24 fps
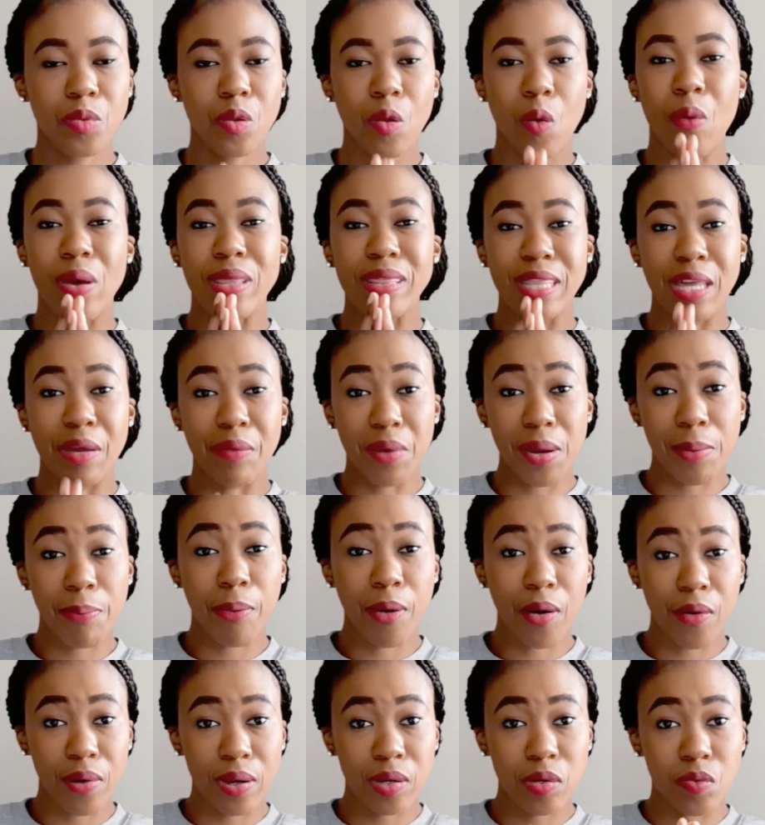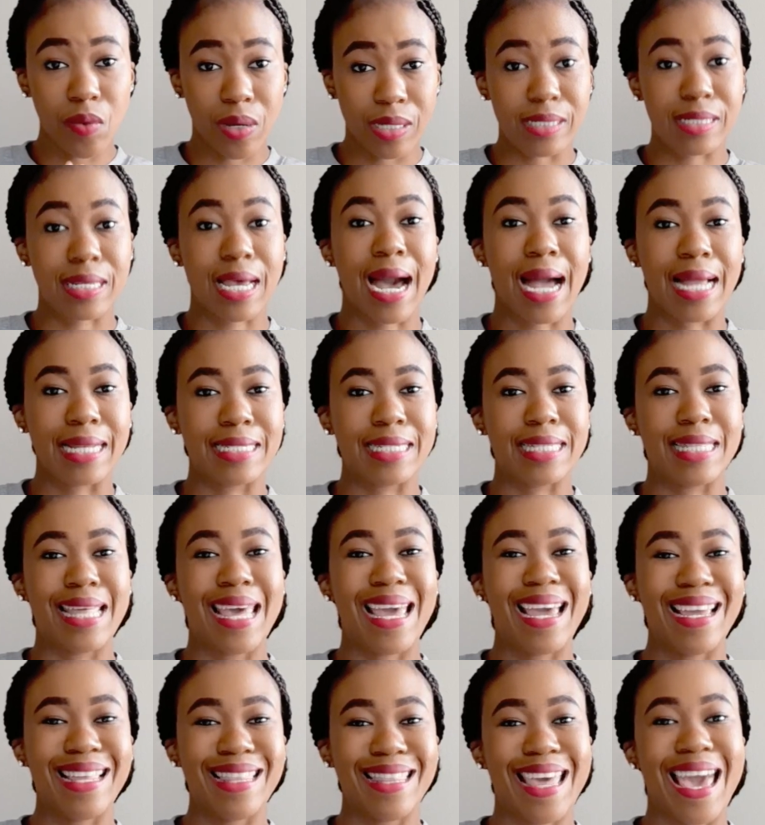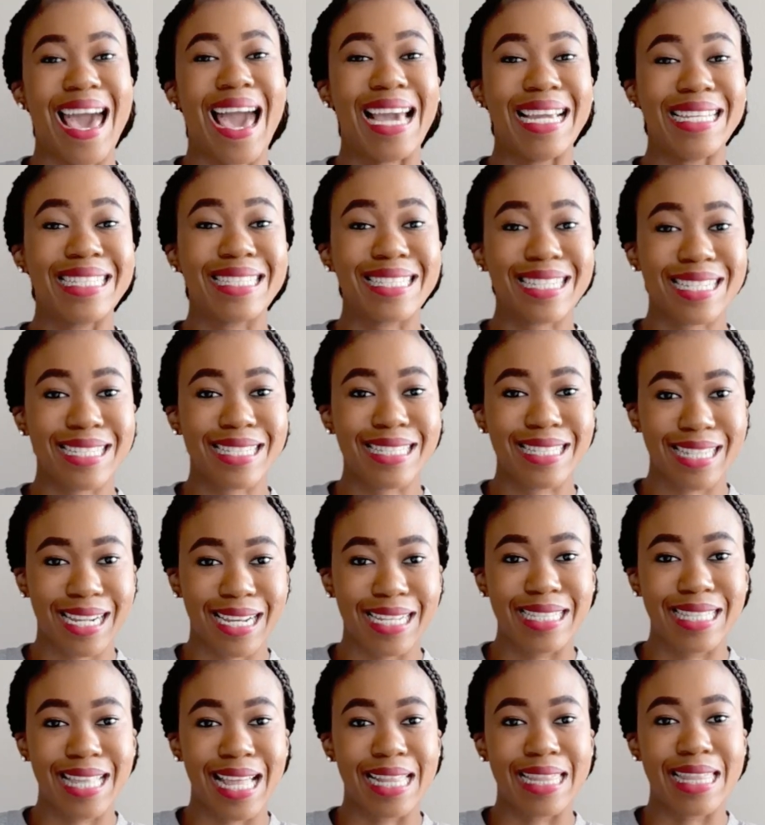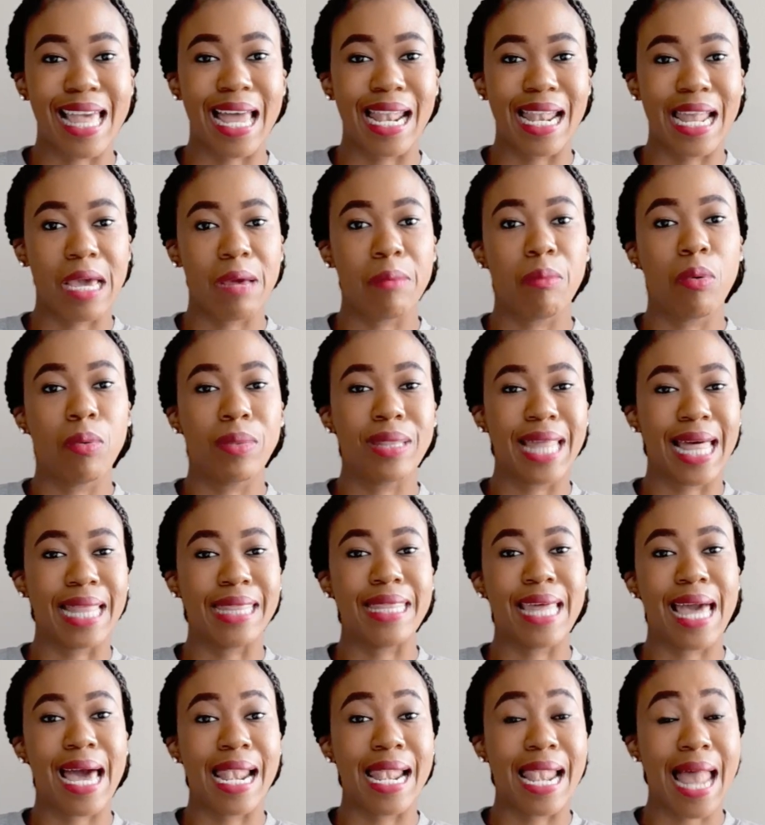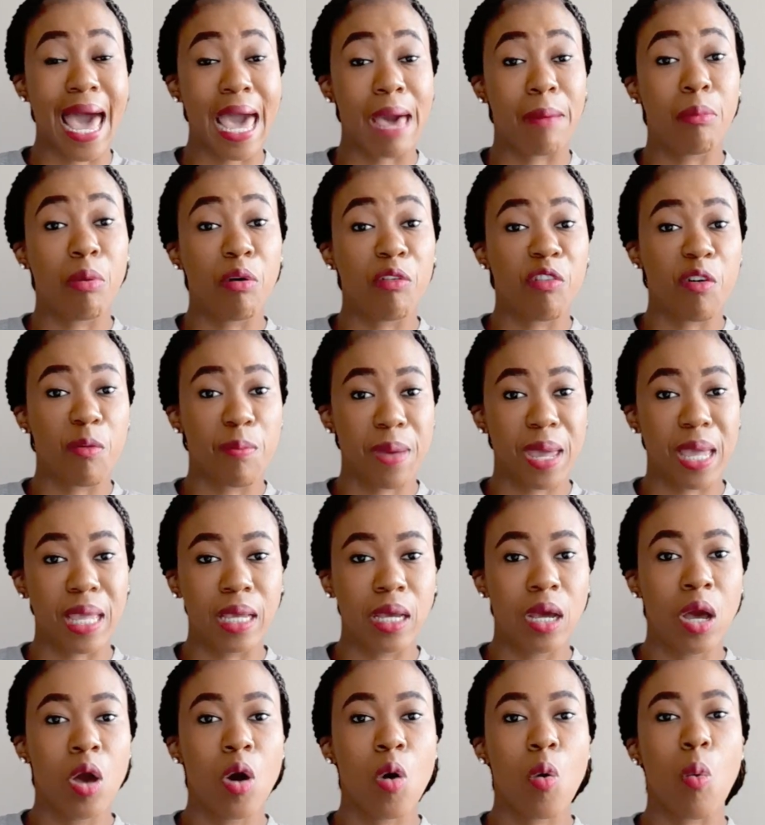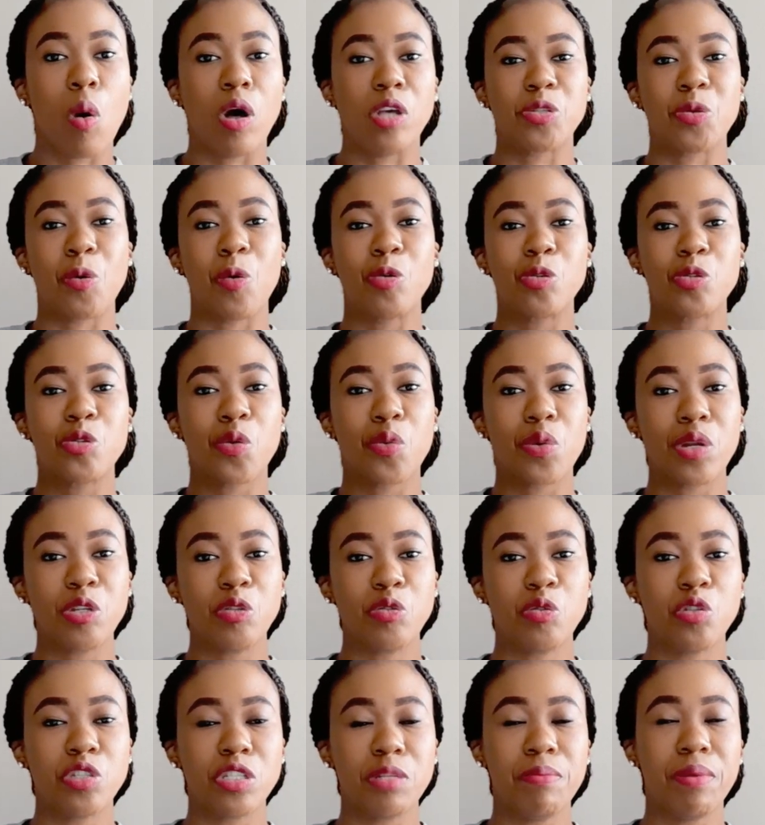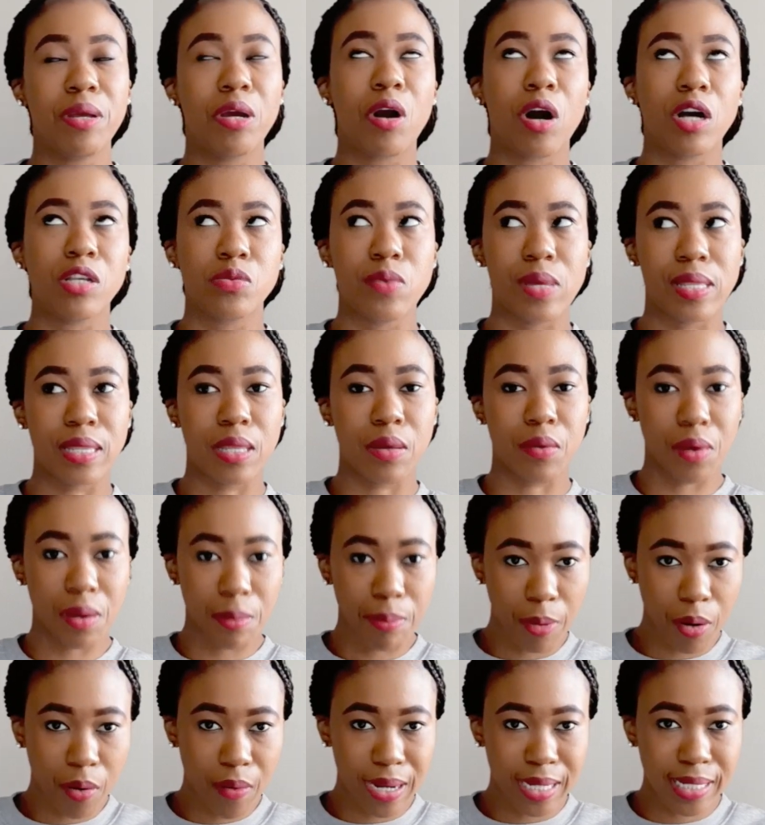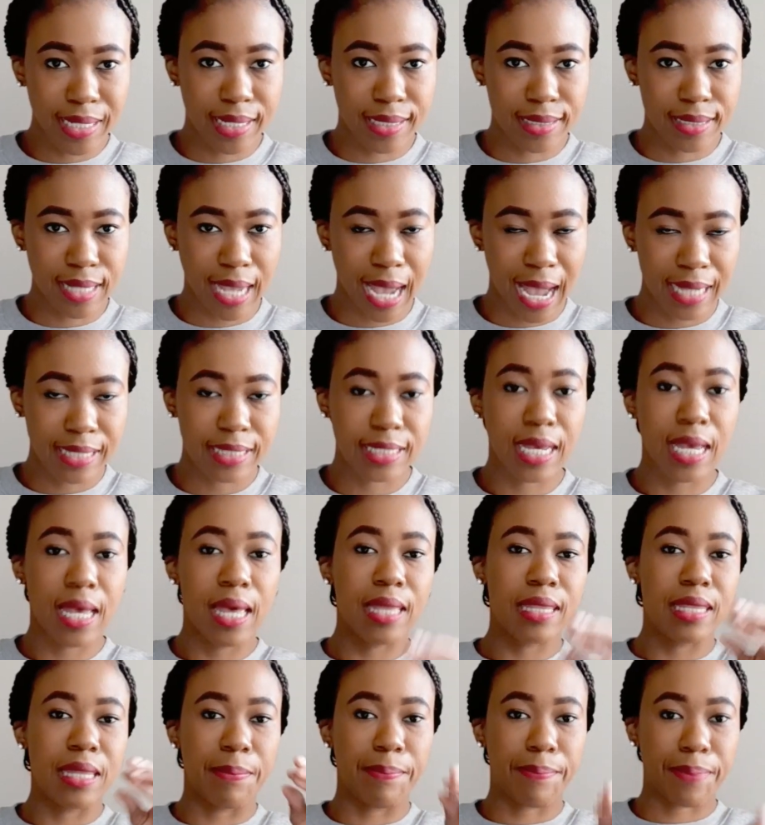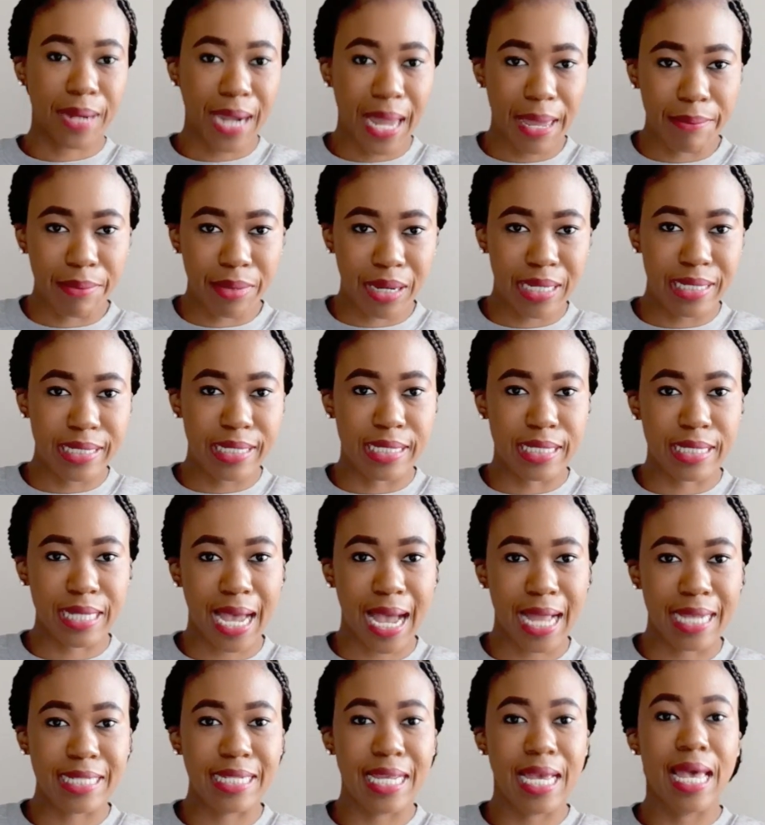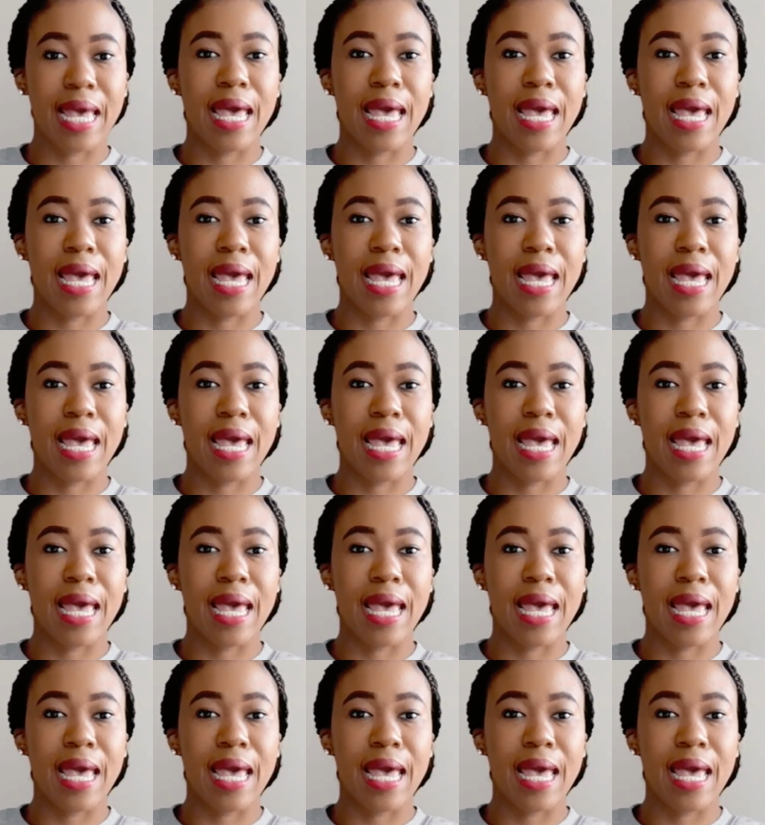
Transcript: when the repo rate was cut, their interest rate that they are liable for paying was also reduced, because when the repo rate is cut, the prime rate is cut,